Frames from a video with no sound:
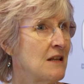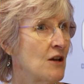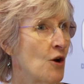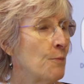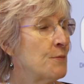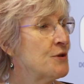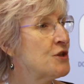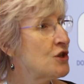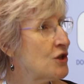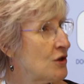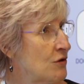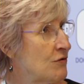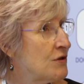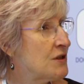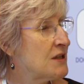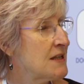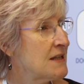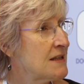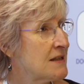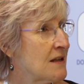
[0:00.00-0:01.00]
the
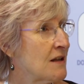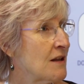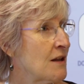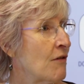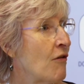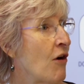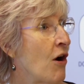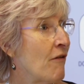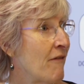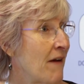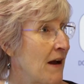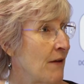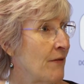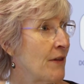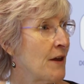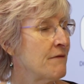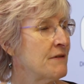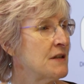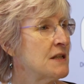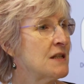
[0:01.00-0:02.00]
opportunities that there are out
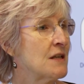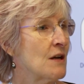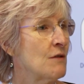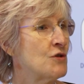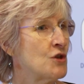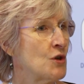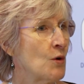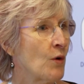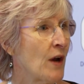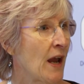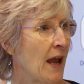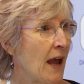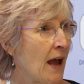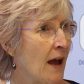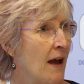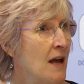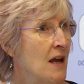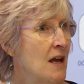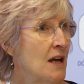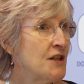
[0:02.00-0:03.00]
there in social
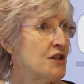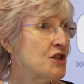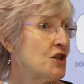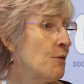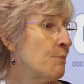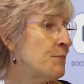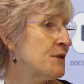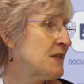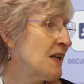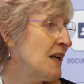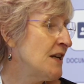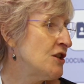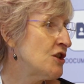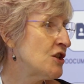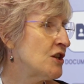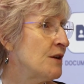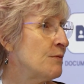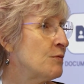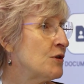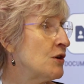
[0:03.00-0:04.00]
care, and so
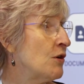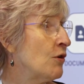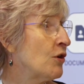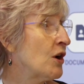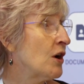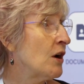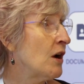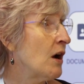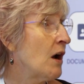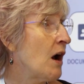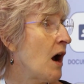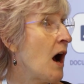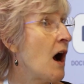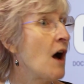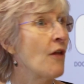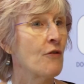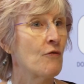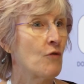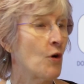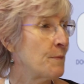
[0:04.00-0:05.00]
potentially would look at
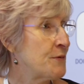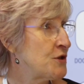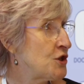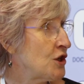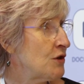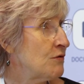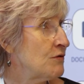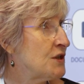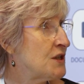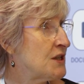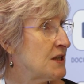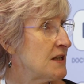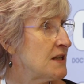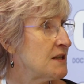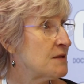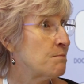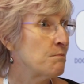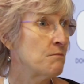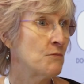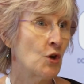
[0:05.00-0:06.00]
other
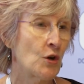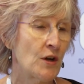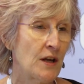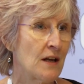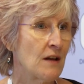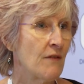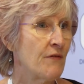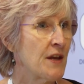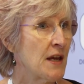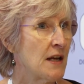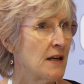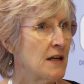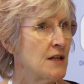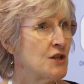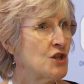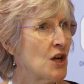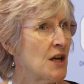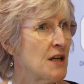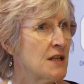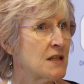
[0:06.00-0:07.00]
opportunities, looking at the
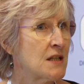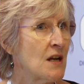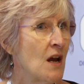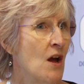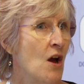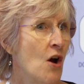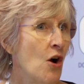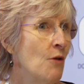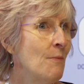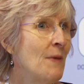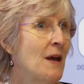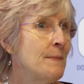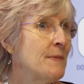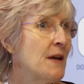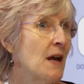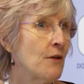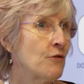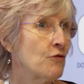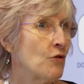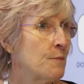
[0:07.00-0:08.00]
NHS, or
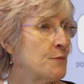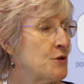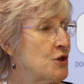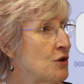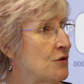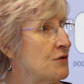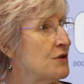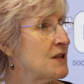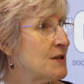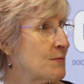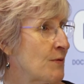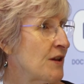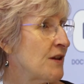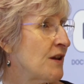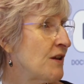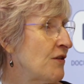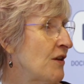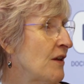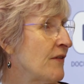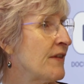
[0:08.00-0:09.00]
maybe other opportunities where
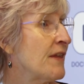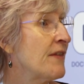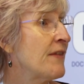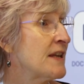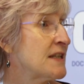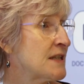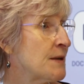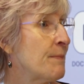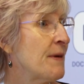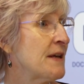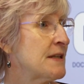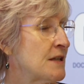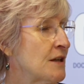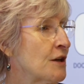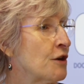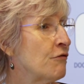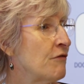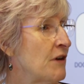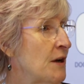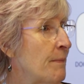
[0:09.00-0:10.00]
they think that there's a better
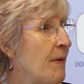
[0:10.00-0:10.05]
career